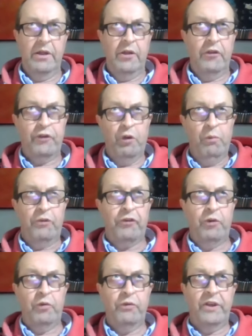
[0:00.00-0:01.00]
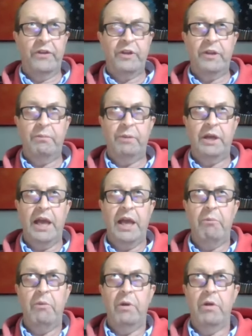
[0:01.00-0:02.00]
So much so that he
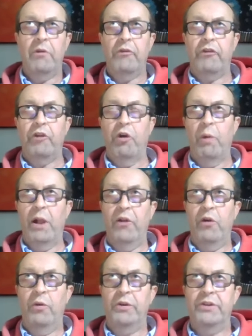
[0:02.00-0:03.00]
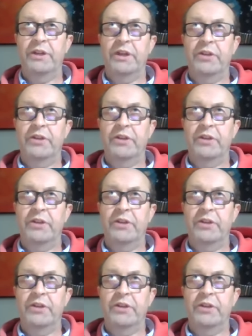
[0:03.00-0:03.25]
became so well known in the